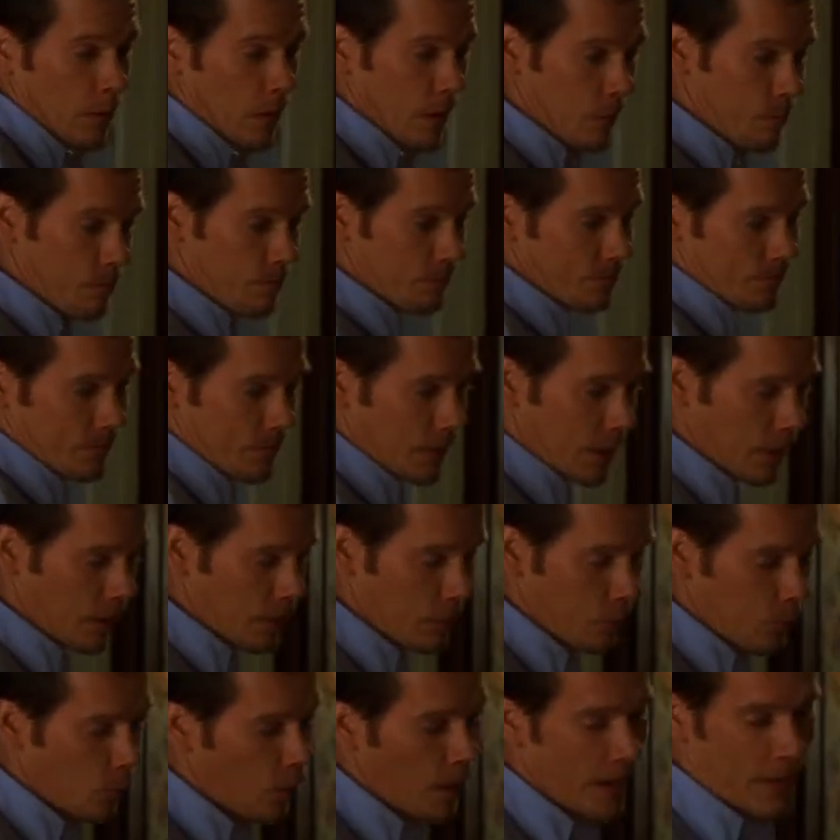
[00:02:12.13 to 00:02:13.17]
This bitterness
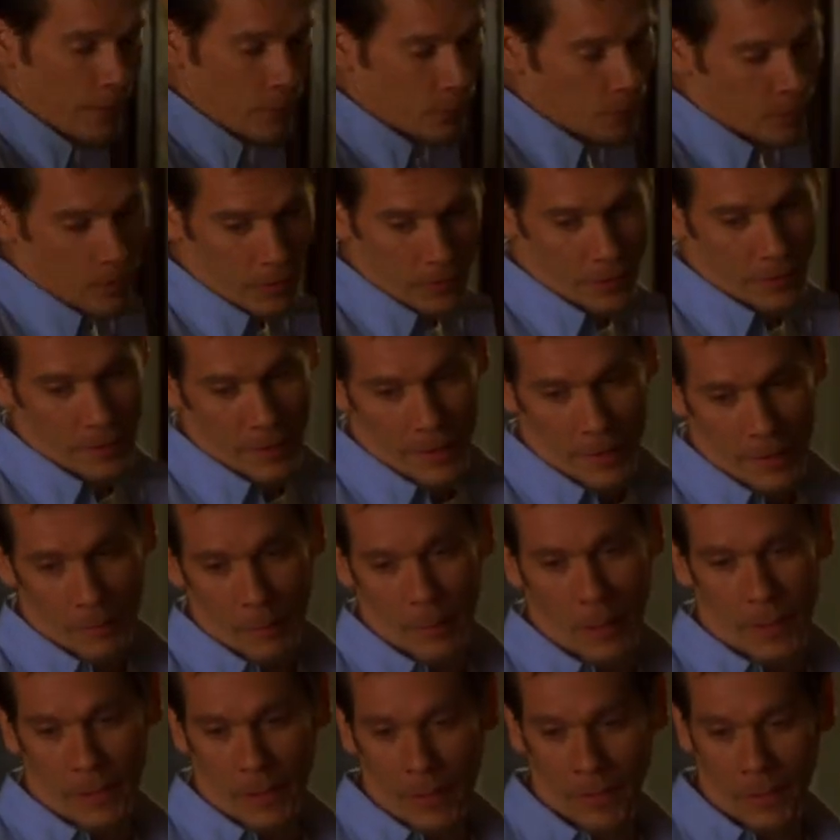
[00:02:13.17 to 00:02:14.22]
has frankly
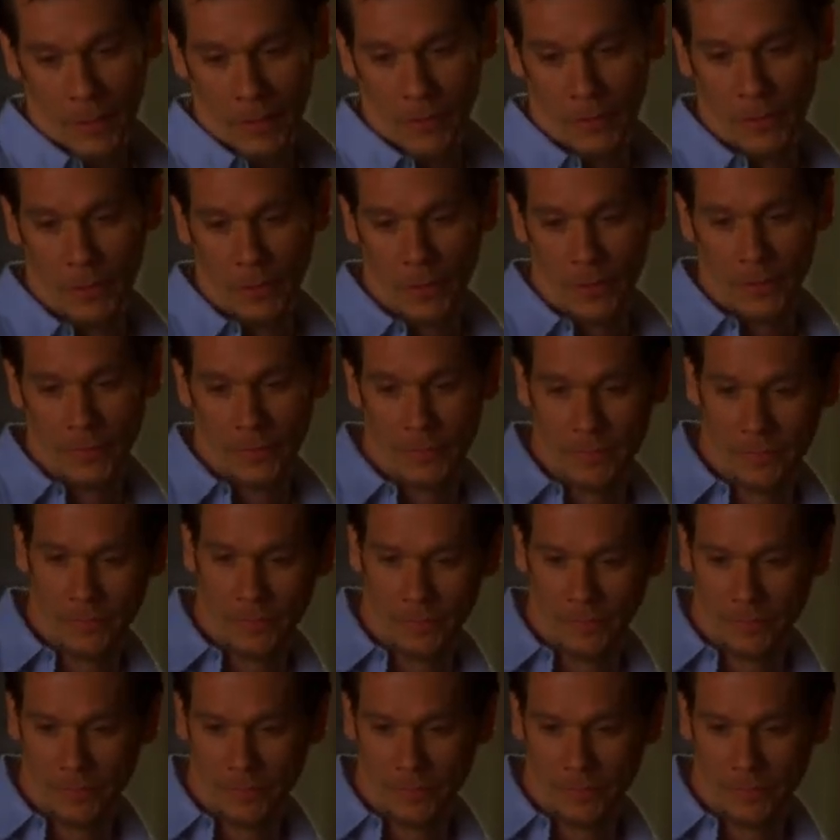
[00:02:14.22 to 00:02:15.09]
turned him into a knobhead.